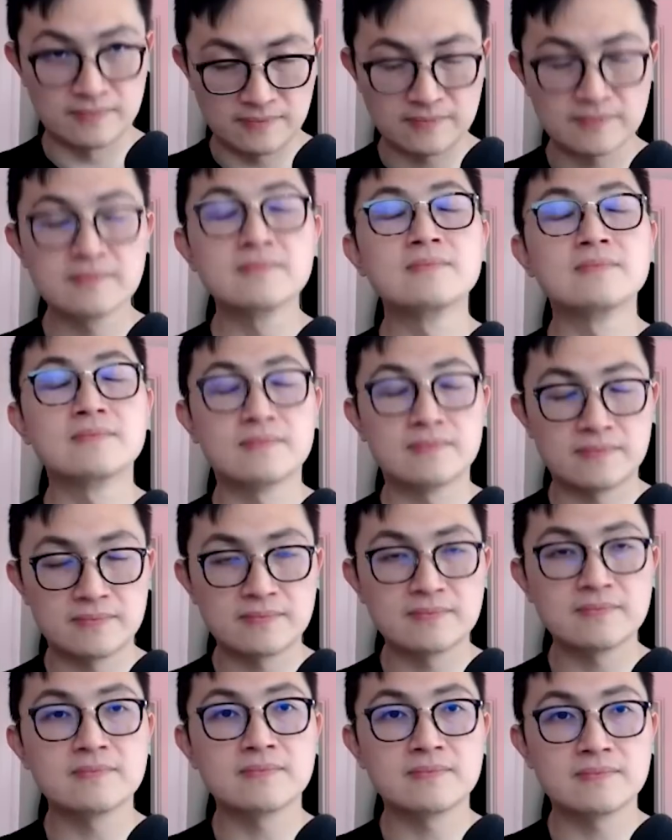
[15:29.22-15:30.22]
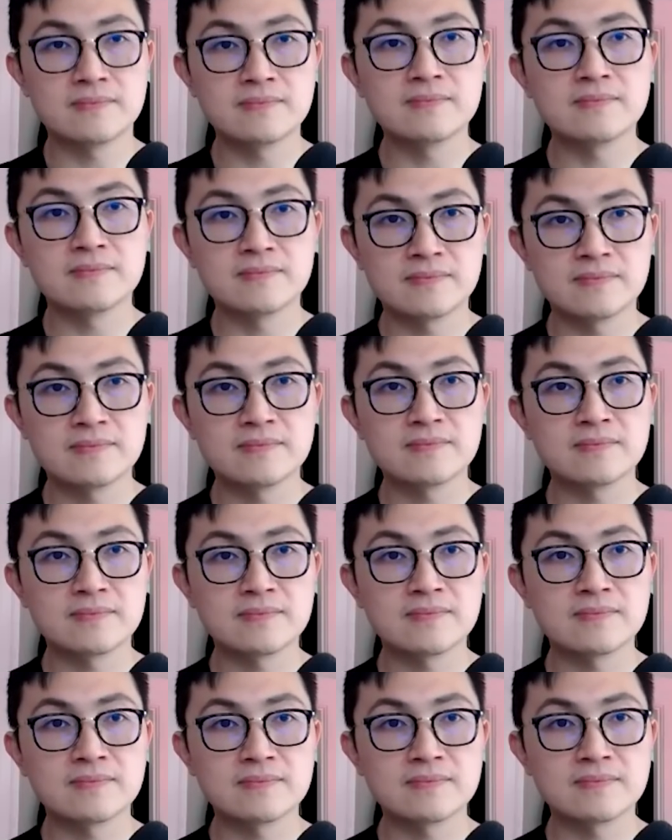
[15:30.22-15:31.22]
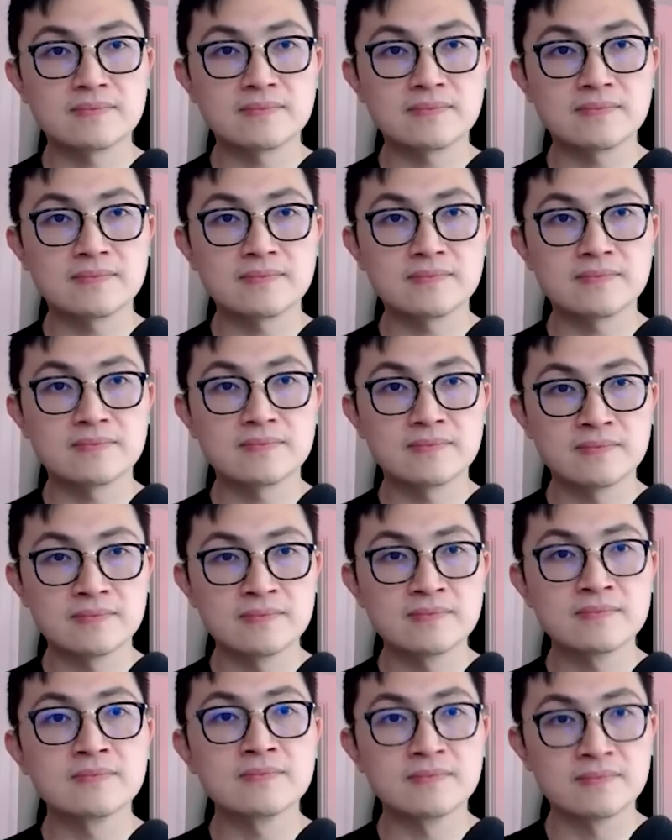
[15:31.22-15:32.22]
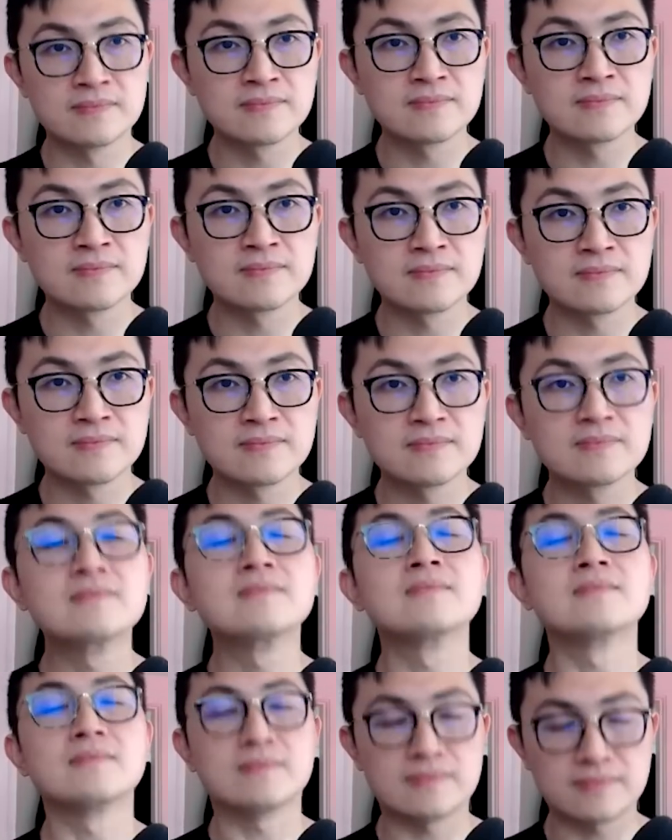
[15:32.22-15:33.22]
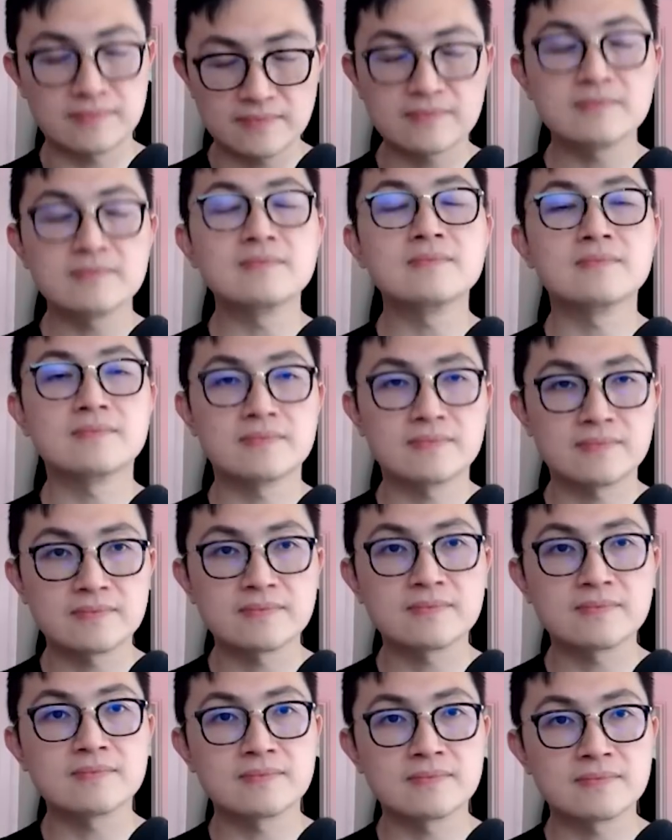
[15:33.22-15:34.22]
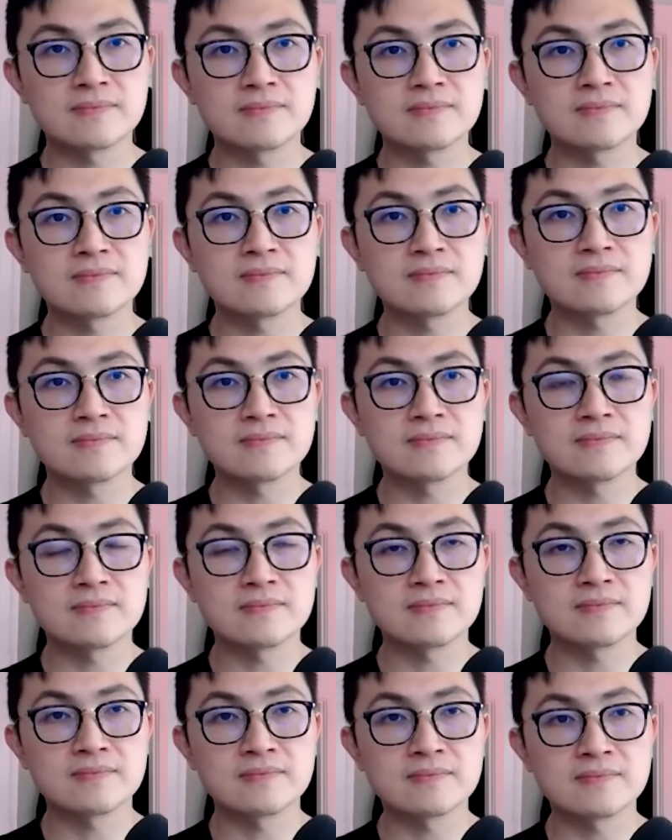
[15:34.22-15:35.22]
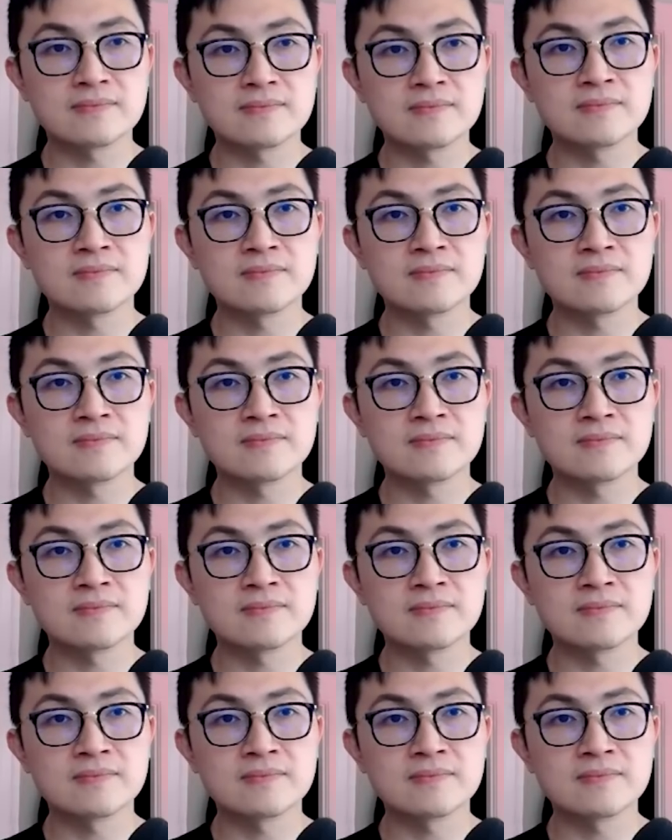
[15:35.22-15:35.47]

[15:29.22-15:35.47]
[no speech]